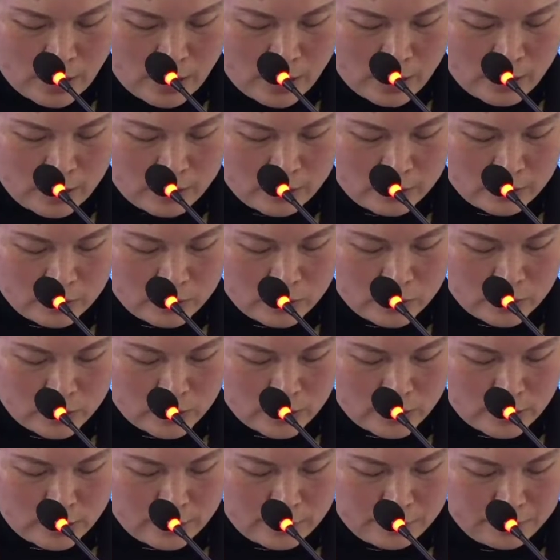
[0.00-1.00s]
And
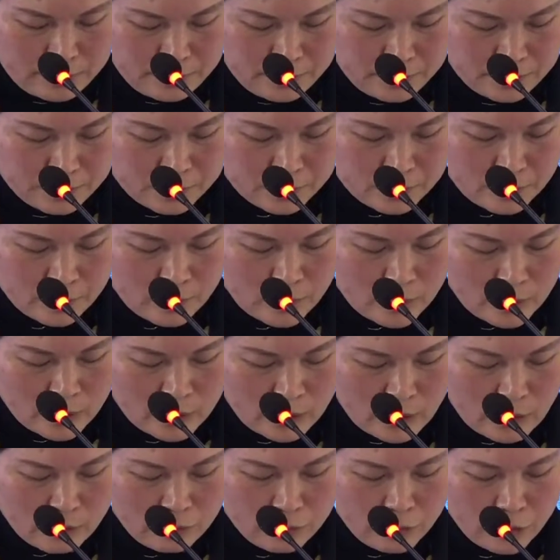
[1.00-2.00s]

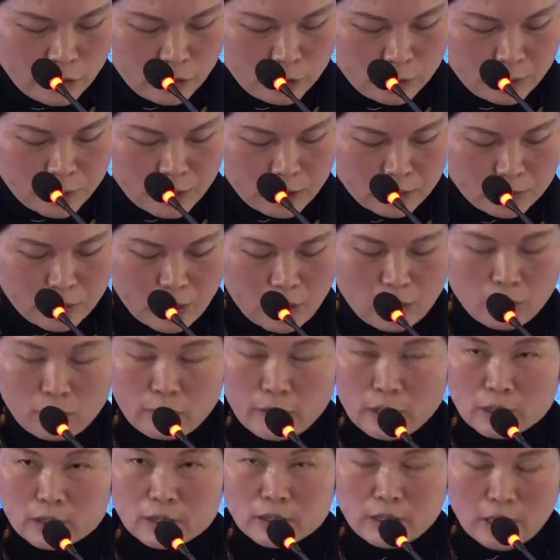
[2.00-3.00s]
a few big
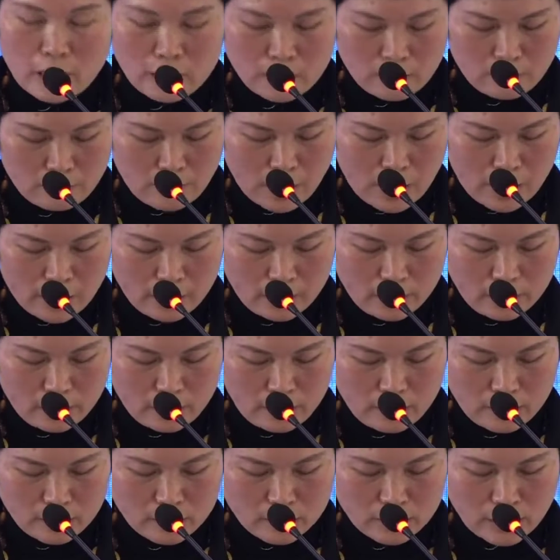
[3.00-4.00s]
powers
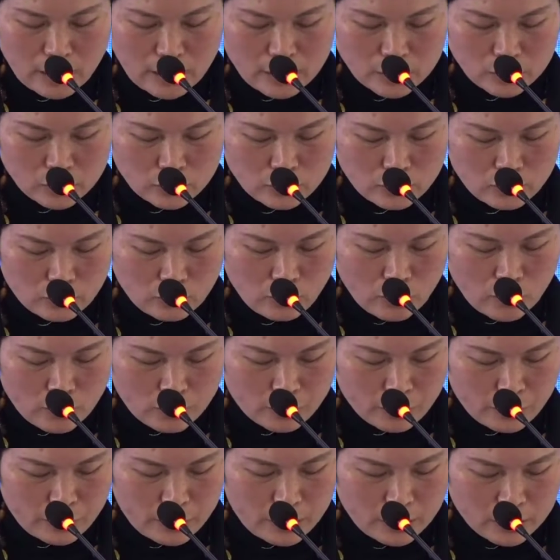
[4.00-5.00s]
undermine international
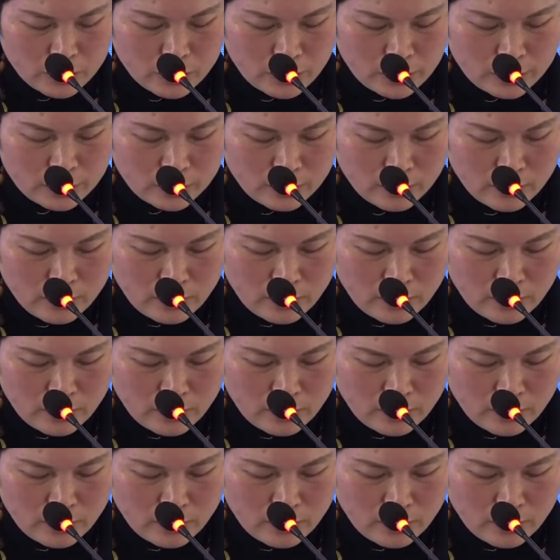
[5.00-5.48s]
cooperation,